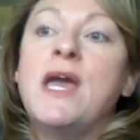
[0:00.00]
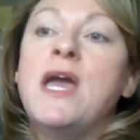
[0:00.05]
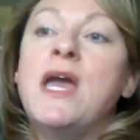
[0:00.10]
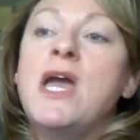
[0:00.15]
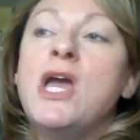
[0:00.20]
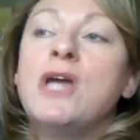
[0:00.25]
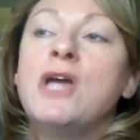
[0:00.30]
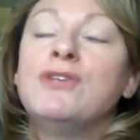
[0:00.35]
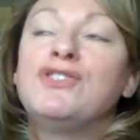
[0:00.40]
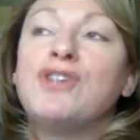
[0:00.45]

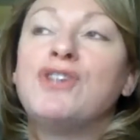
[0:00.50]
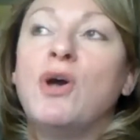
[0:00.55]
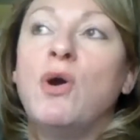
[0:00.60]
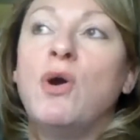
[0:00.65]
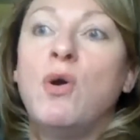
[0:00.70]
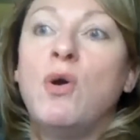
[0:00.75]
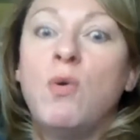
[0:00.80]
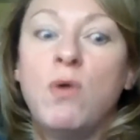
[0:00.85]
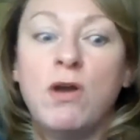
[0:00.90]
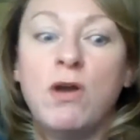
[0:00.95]

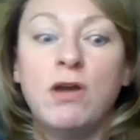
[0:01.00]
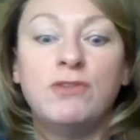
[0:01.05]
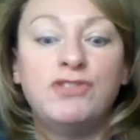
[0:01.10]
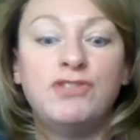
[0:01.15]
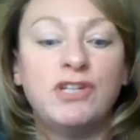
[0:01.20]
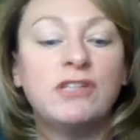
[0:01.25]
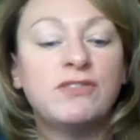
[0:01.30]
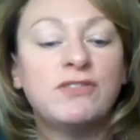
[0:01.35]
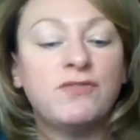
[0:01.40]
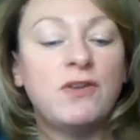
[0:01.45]
So
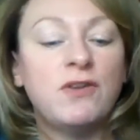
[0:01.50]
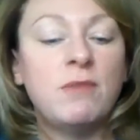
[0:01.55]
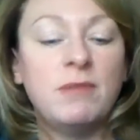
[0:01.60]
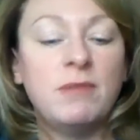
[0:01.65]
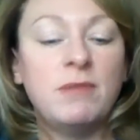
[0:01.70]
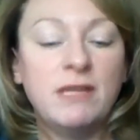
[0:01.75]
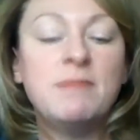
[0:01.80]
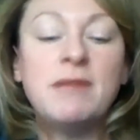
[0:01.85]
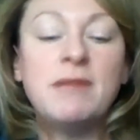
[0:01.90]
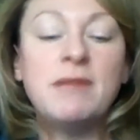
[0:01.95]
just from
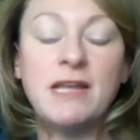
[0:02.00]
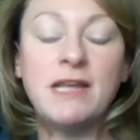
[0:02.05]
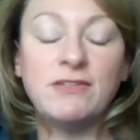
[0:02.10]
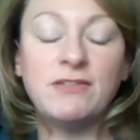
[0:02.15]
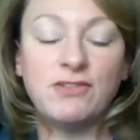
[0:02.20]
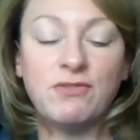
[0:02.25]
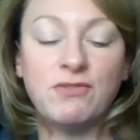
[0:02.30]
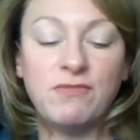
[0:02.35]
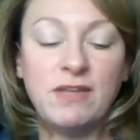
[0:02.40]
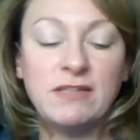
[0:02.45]
eliminating
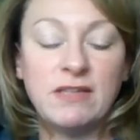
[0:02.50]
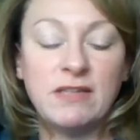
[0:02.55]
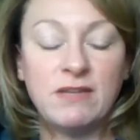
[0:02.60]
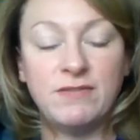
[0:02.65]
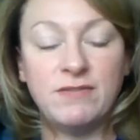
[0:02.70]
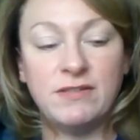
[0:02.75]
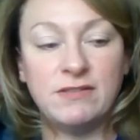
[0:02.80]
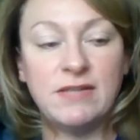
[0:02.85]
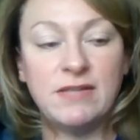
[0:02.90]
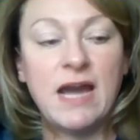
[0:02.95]
certain things out of
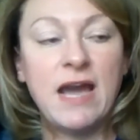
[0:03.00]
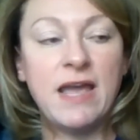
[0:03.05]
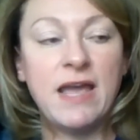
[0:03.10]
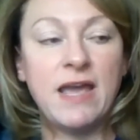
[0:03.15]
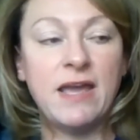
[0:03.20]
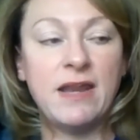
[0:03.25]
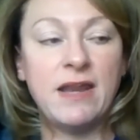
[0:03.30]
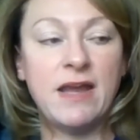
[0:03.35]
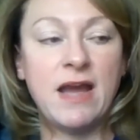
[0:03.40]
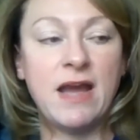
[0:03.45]
his
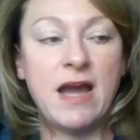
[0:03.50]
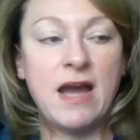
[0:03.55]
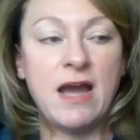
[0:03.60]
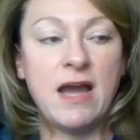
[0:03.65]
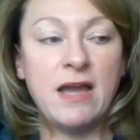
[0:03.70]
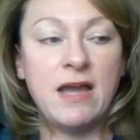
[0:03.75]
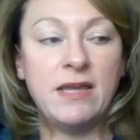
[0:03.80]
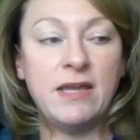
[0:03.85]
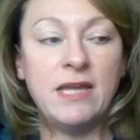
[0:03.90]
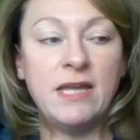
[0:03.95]
diet,
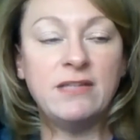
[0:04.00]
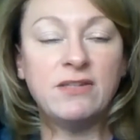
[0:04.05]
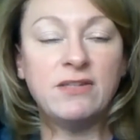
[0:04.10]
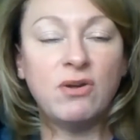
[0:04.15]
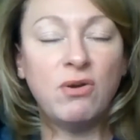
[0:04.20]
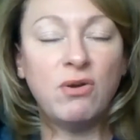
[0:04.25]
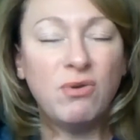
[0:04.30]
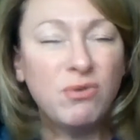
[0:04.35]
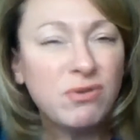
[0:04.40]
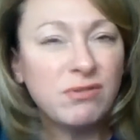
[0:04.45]
he
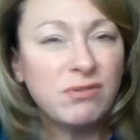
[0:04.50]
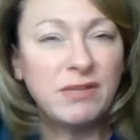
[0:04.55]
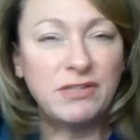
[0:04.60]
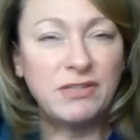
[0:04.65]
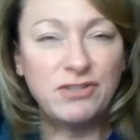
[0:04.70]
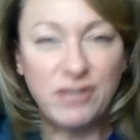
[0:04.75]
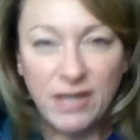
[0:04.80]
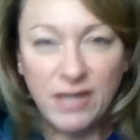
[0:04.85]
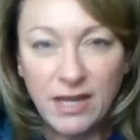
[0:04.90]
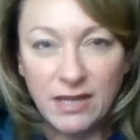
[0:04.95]
totally
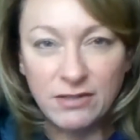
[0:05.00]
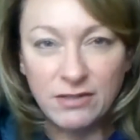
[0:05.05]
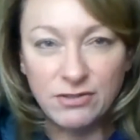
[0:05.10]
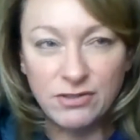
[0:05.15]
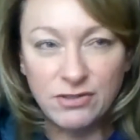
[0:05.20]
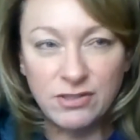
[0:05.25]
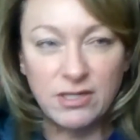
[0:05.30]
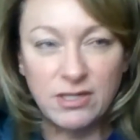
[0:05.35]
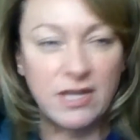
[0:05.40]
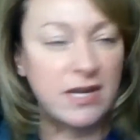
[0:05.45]

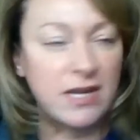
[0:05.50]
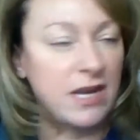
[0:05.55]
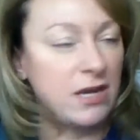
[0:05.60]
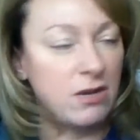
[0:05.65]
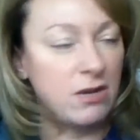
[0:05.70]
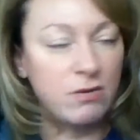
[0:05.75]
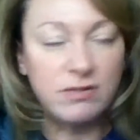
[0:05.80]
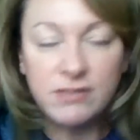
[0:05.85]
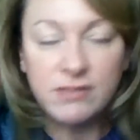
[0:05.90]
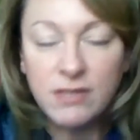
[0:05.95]
changed. And I know
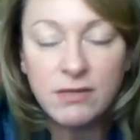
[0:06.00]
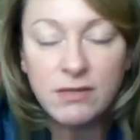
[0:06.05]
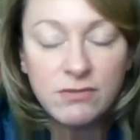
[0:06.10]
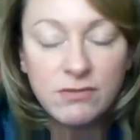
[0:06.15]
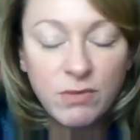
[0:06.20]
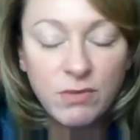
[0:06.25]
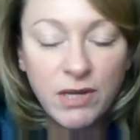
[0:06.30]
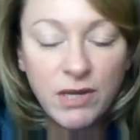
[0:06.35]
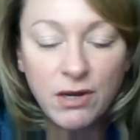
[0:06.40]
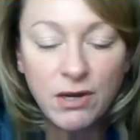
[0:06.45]
it sounds
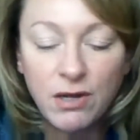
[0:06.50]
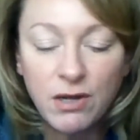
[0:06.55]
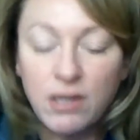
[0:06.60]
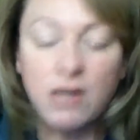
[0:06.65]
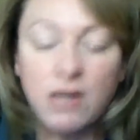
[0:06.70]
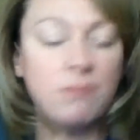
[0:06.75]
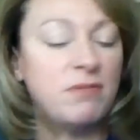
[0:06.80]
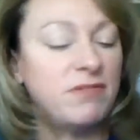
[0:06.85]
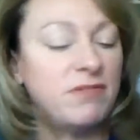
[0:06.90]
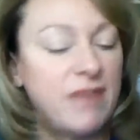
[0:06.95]
weird,
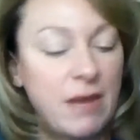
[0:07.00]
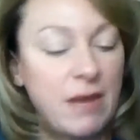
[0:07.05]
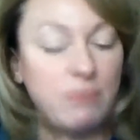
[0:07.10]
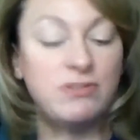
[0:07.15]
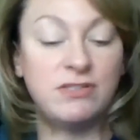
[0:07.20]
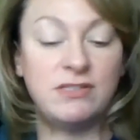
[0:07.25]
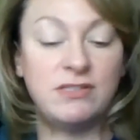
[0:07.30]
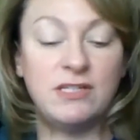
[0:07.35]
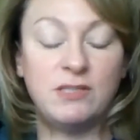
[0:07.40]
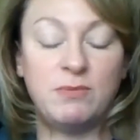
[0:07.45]
but that was
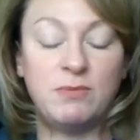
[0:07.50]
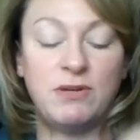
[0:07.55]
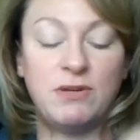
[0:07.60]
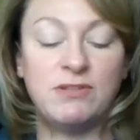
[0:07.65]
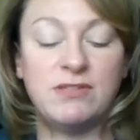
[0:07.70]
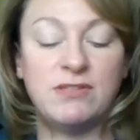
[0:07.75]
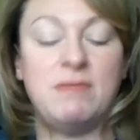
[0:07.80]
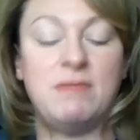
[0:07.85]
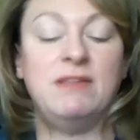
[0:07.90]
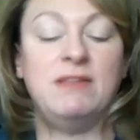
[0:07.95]
just the experience
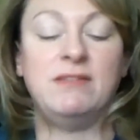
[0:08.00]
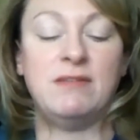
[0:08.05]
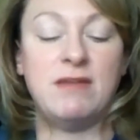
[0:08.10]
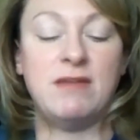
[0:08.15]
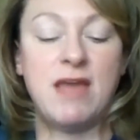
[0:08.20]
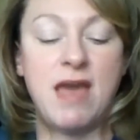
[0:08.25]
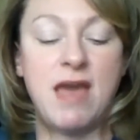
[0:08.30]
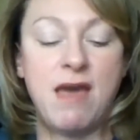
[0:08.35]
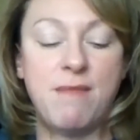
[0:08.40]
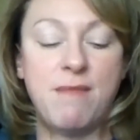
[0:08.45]
that my son
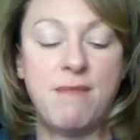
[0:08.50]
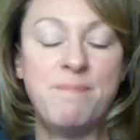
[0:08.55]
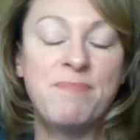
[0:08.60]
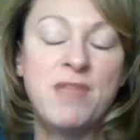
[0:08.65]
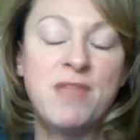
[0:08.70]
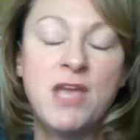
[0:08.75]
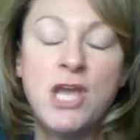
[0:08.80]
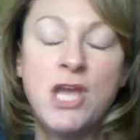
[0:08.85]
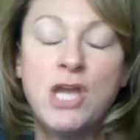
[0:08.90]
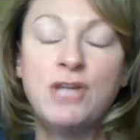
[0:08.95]
had.
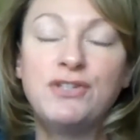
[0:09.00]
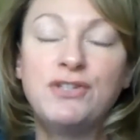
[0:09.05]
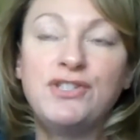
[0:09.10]
Yeah.